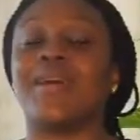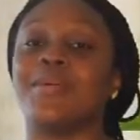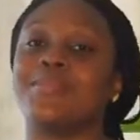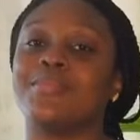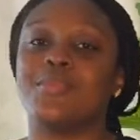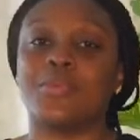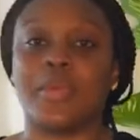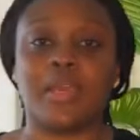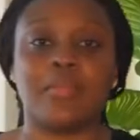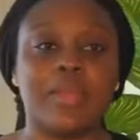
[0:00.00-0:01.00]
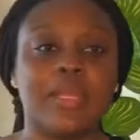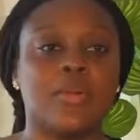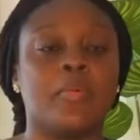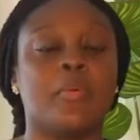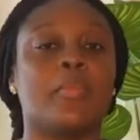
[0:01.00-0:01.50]
drinking Milo.
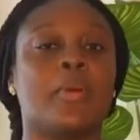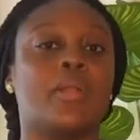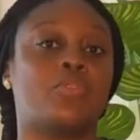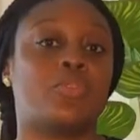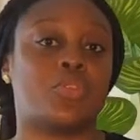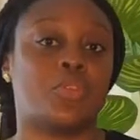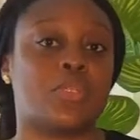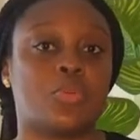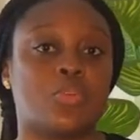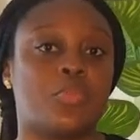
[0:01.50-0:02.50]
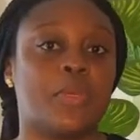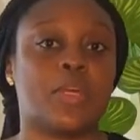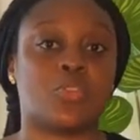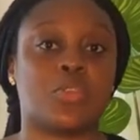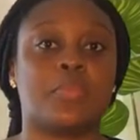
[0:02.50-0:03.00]
But a nutritionist told me I
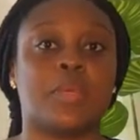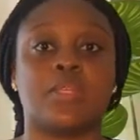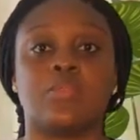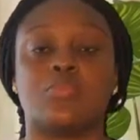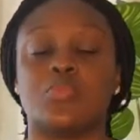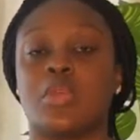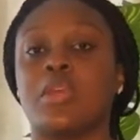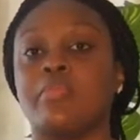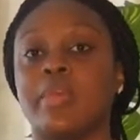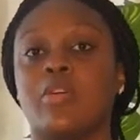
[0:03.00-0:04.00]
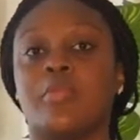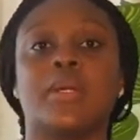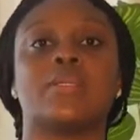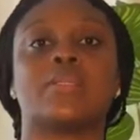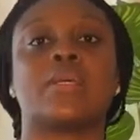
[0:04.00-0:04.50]
shouldn't be drinking Milo
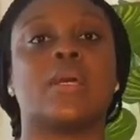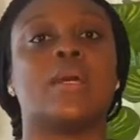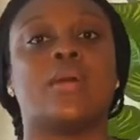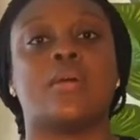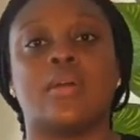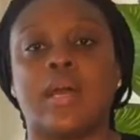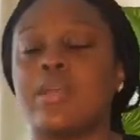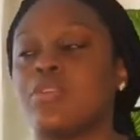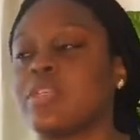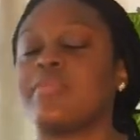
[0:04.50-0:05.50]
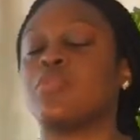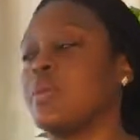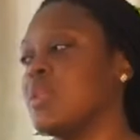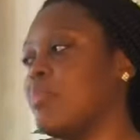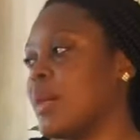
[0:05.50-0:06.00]
because I just have to read the
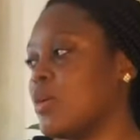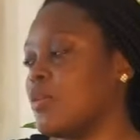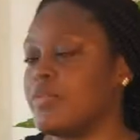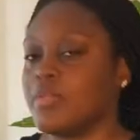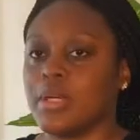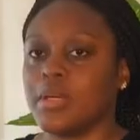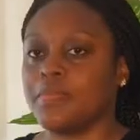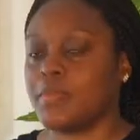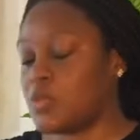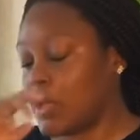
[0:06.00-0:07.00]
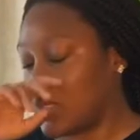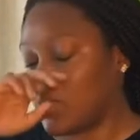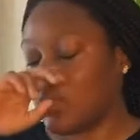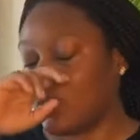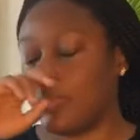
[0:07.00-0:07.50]
back of the drink,
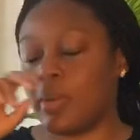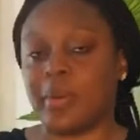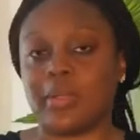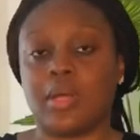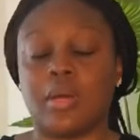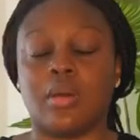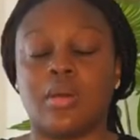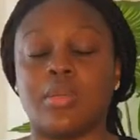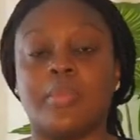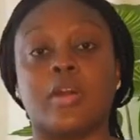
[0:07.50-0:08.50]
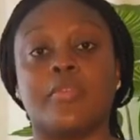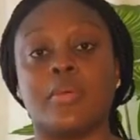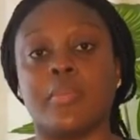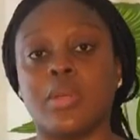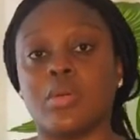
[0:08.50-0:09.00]
the back of the
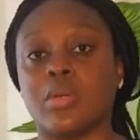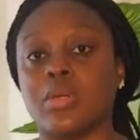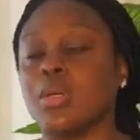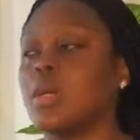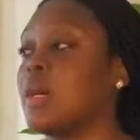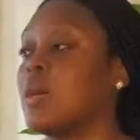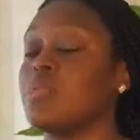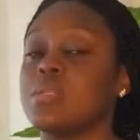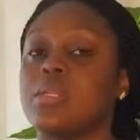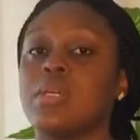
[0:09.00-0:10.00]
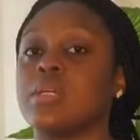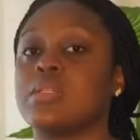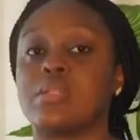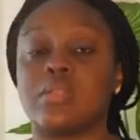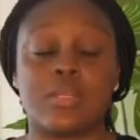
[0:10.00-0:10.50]
milk. I will see that
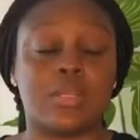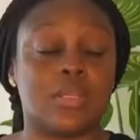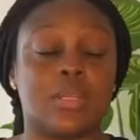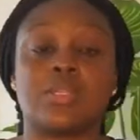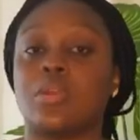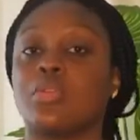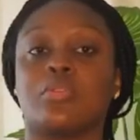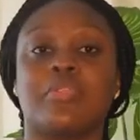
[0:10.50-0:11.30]
there's a lot of fat